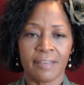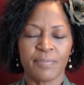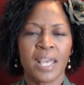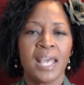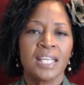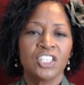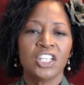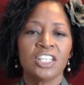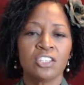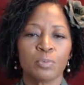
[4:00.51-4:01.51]
life
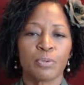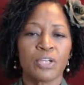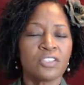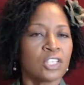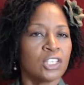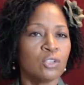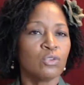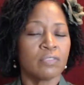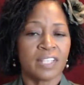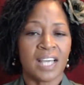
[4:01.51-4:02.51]
Jesus preached the good
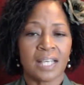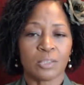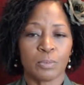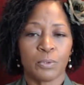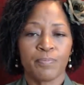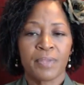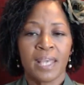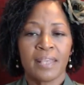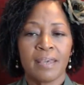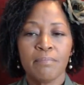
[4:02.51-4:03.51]
news of the gospel
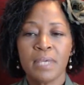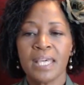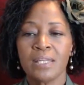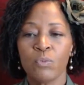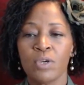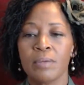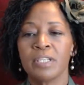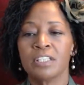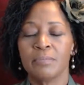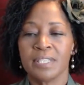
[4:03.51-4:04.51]
that men and
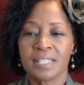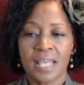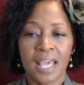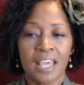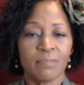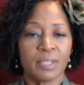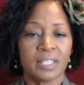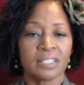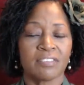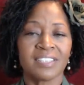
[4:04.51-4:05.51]
women could be saved
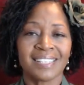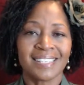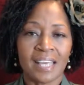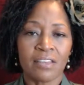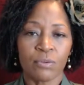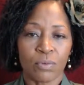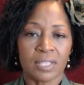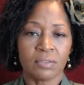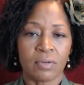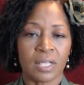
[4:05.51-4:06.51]
because of his death,
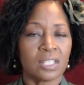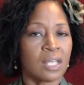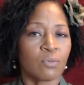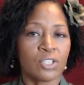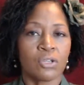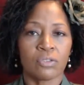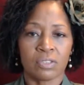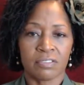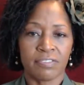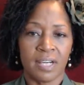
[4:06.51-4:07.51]
resurrection, and
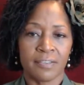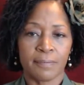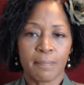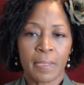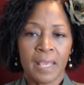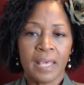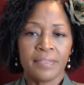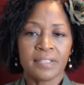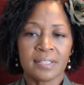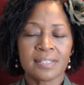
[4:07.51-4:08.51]
return to the Father.
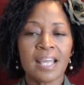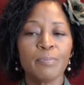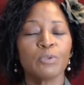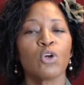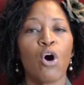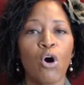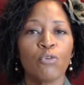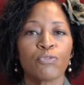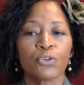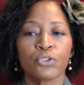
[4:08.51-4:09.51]
The disciples
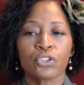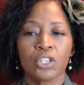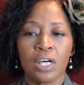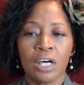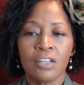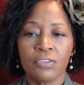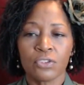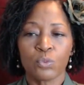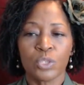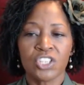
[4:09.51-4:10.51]
offered to
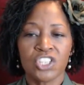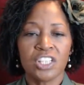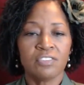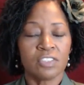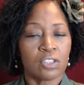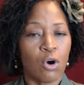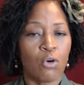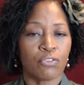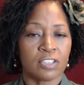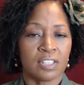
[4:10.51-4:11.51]
others what Jesus
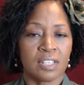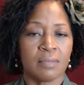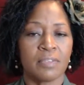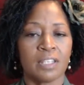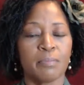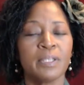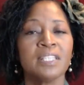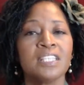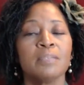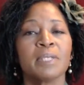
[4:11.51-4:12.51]
offered to them the
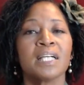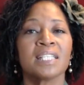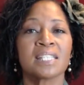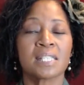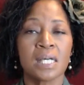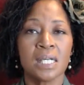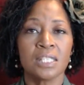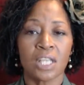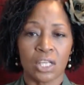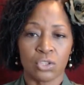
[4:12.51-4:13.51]
ability to become
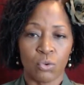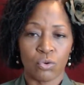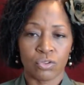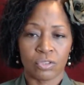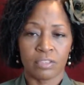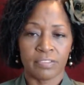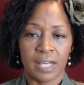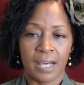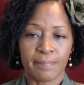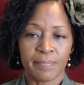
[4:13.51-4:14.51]
sons and daughters
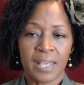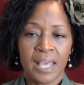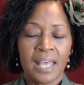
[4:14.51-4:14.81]
of God.